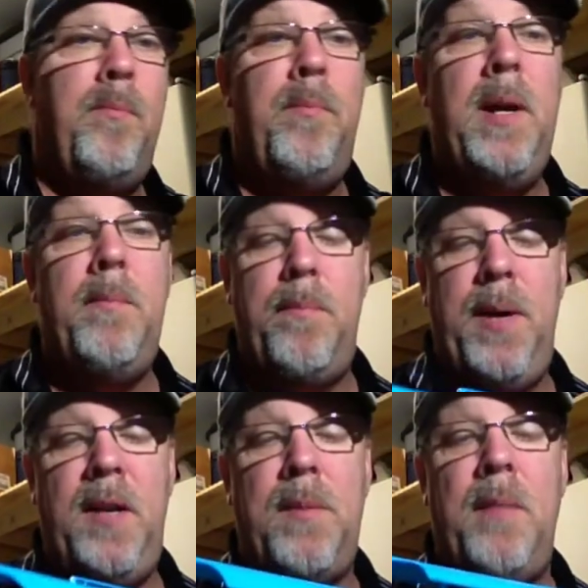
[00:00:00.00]

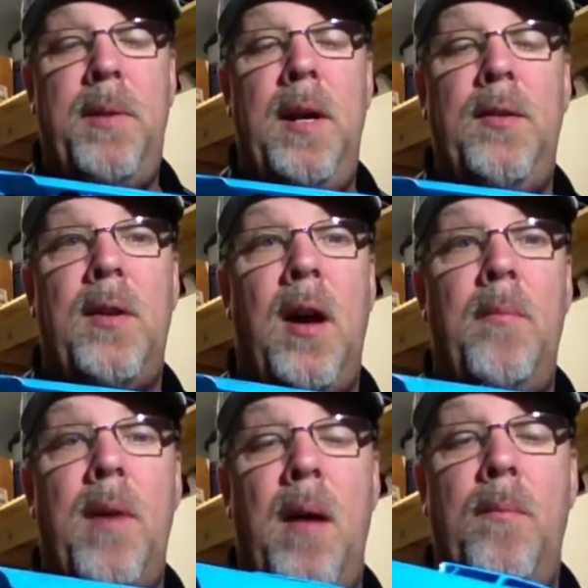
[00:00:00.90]
piece by piece,
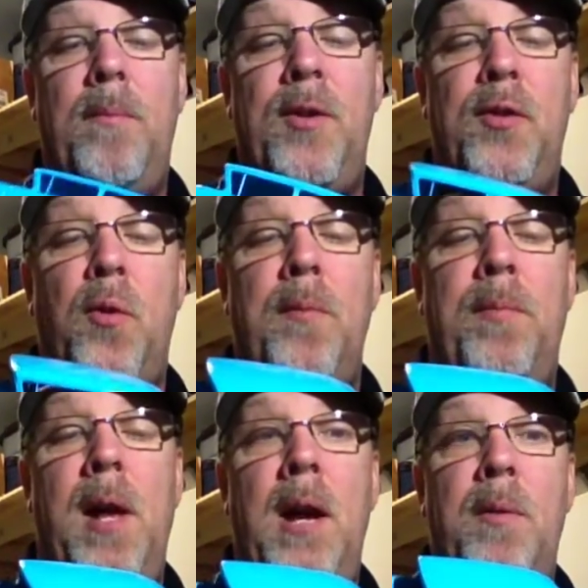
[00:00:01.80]
I'm just sort of
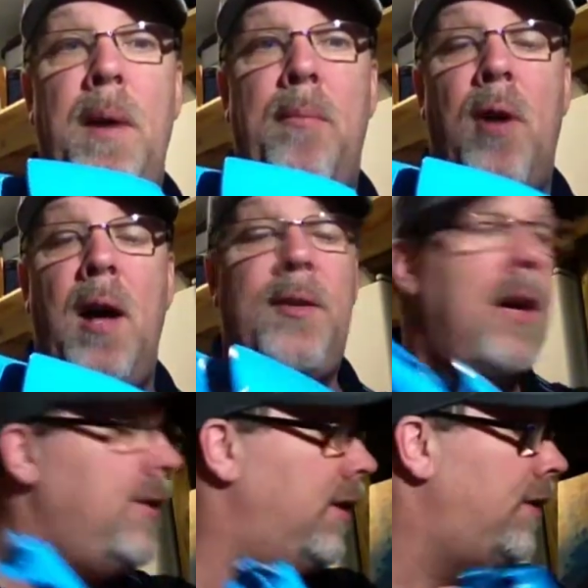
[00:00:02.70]
playing with my
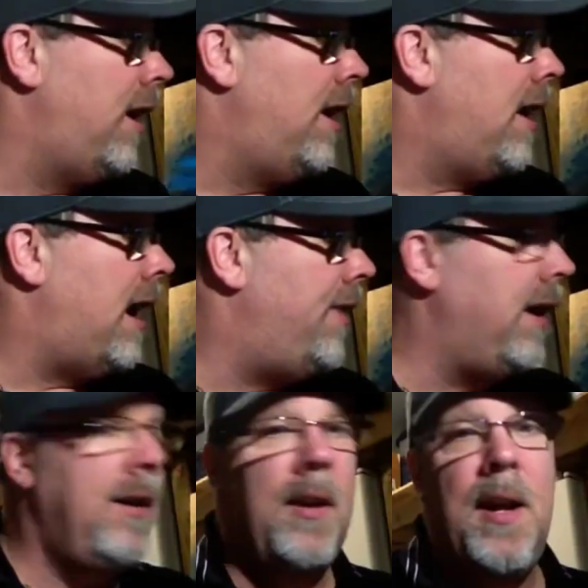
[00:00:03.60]
processes. I
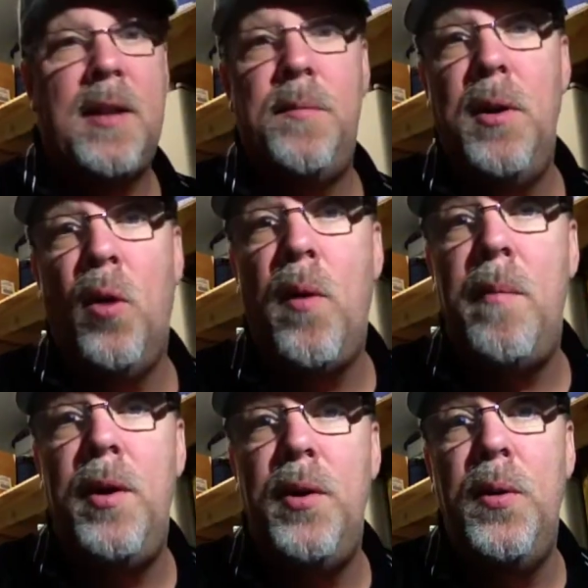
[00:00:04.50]
think the next build what I'm
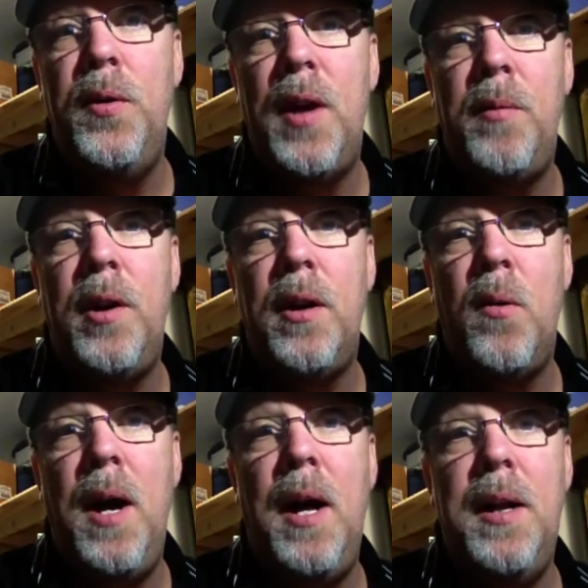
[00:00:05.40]
going to do is I'm going to go
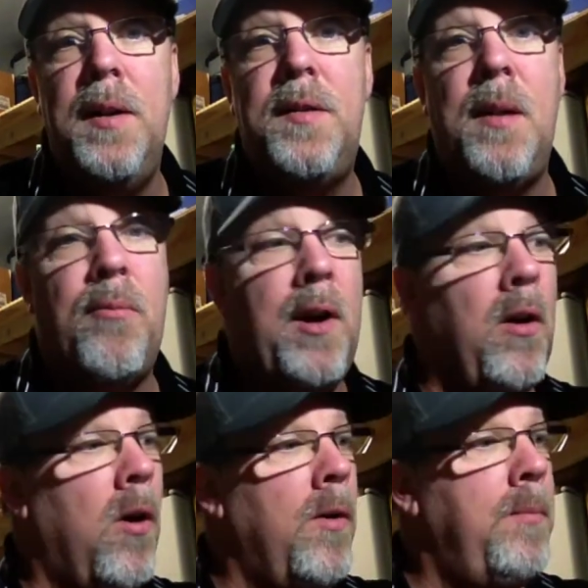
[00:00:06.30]
ahead and separate
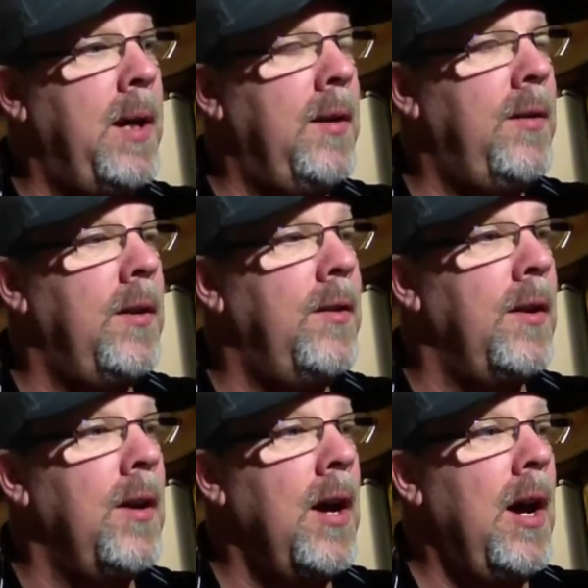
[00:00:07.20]
all the pieces
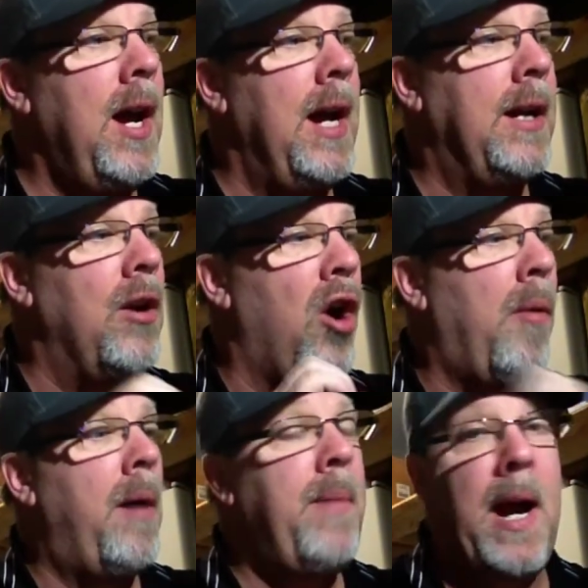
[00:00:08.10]
and get all
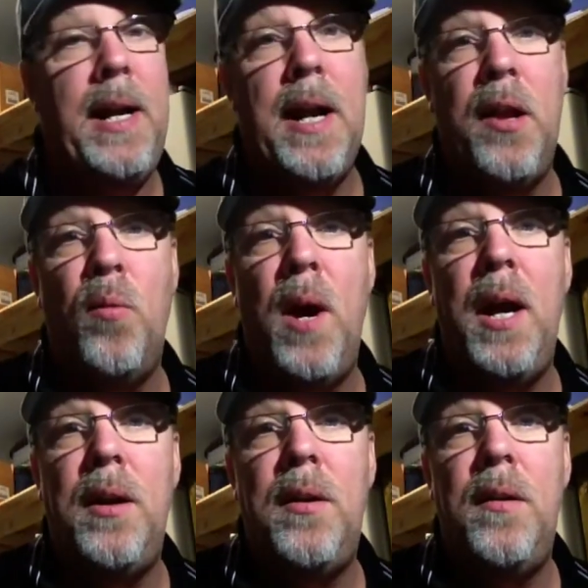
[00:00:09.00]
my painting out of the
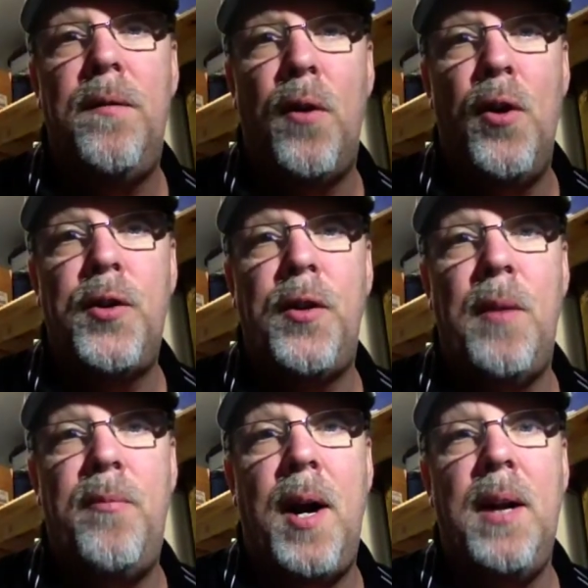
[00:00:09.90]
way first, because
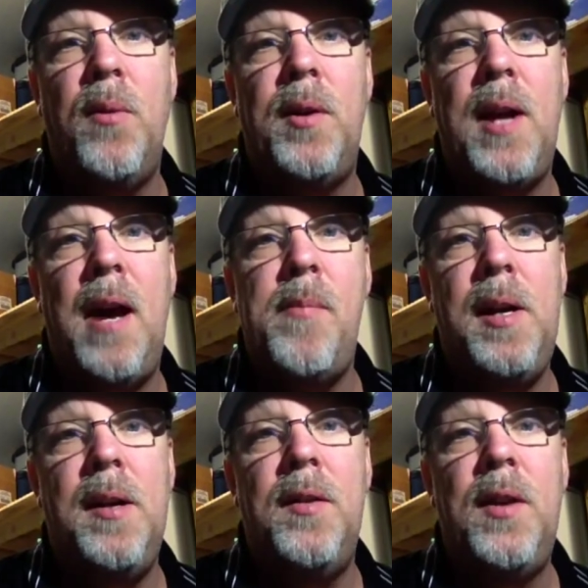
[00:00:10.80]
I'm finding what's
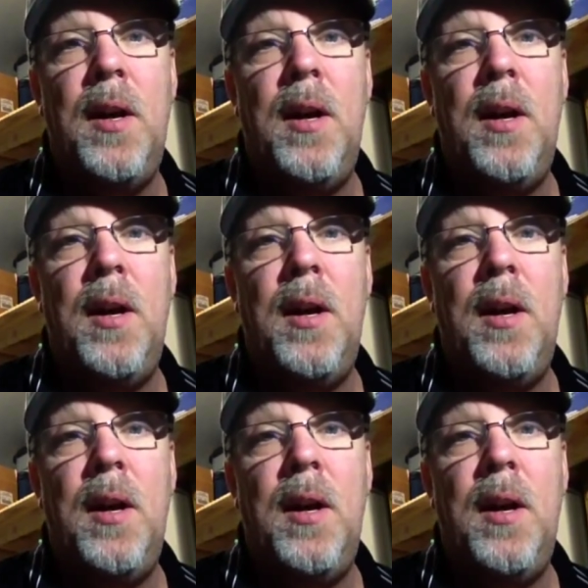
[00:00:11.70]
happening is